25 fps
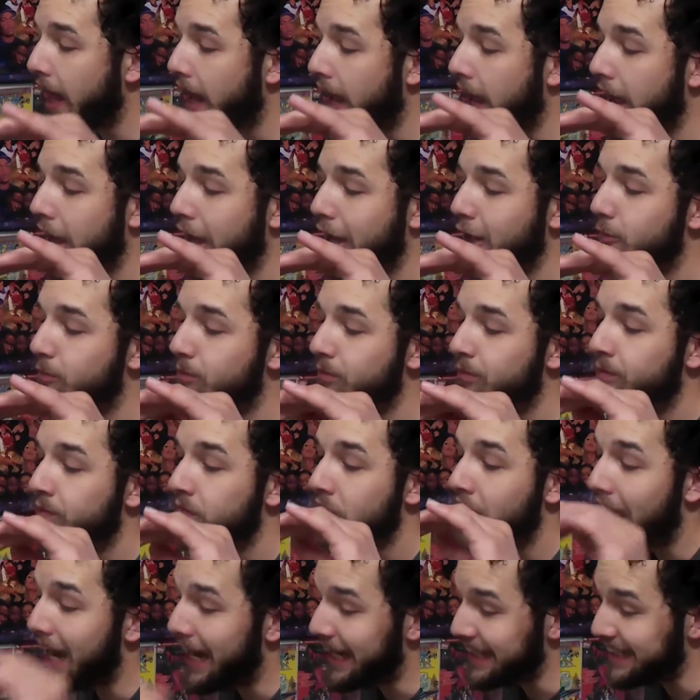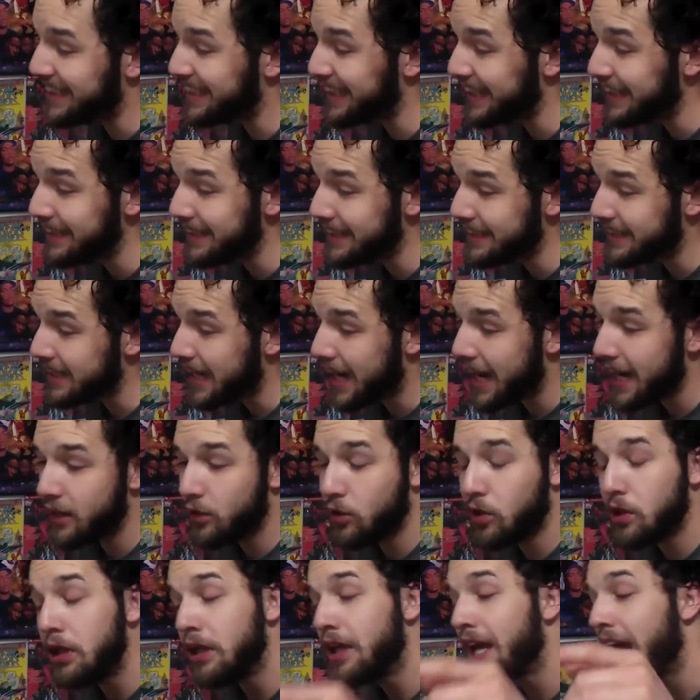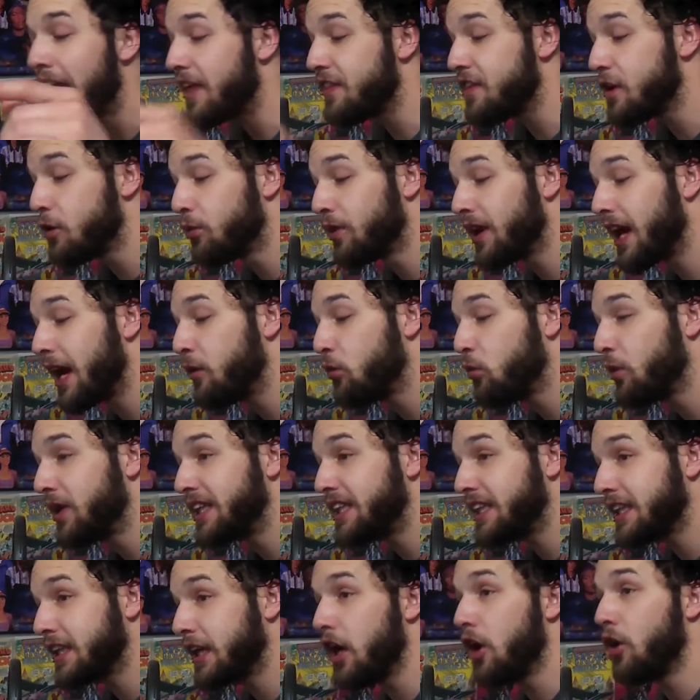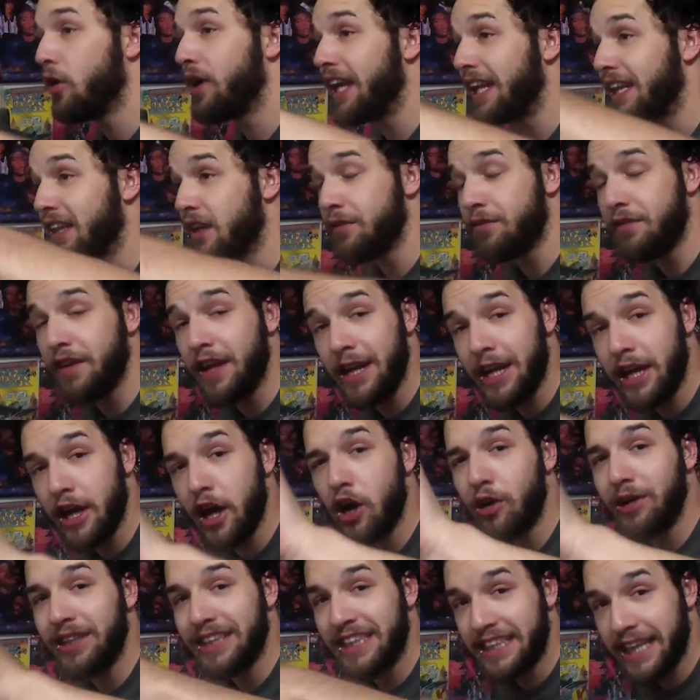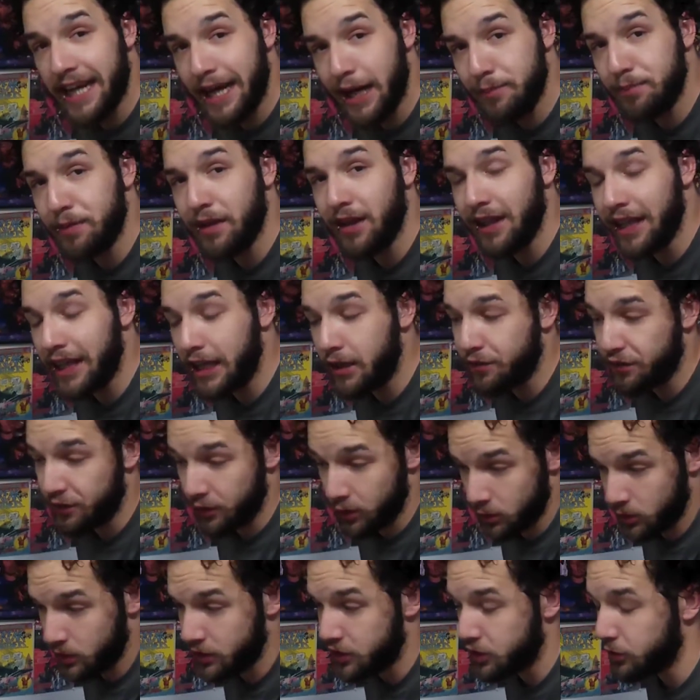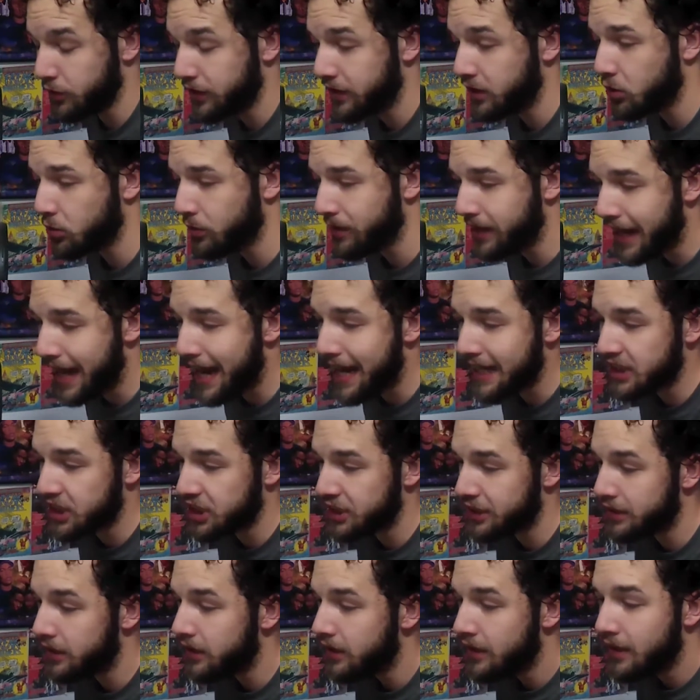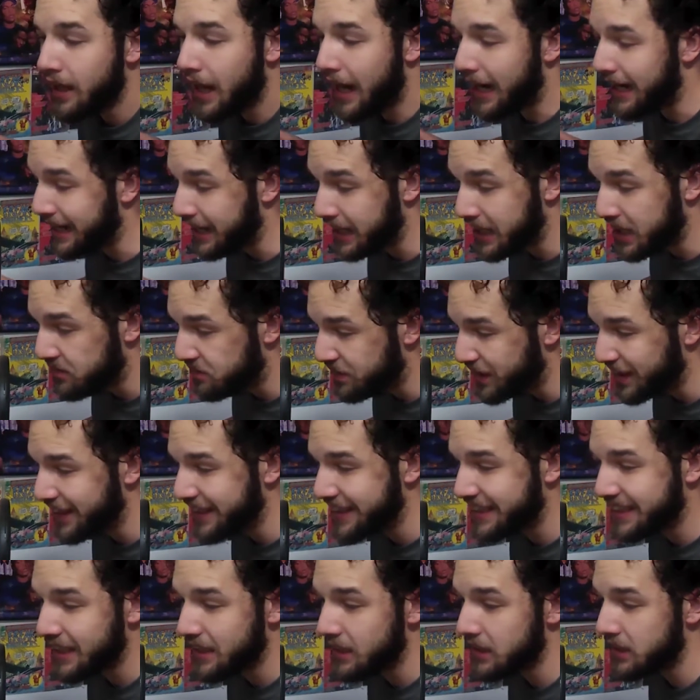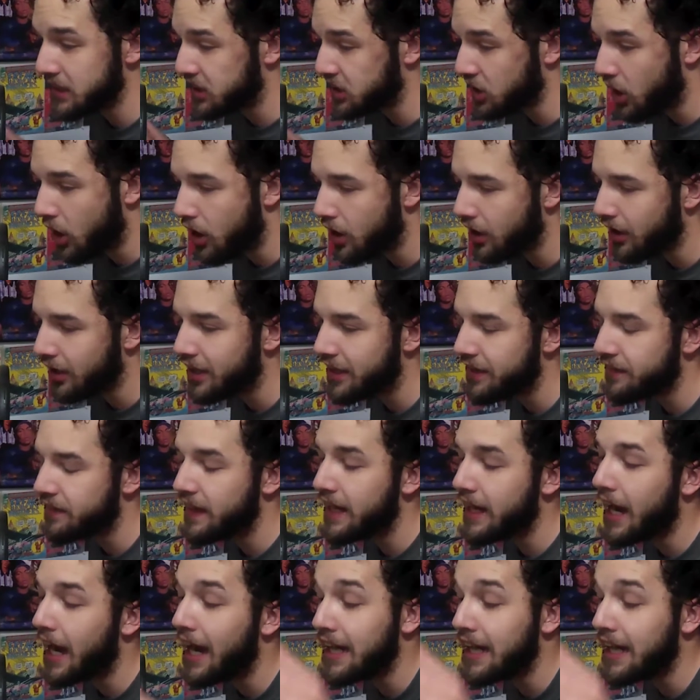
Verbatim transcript: And I seen the title, and then when I went to go get the video and set up the link for doing the reaction, I didn't even listen to the song or anything.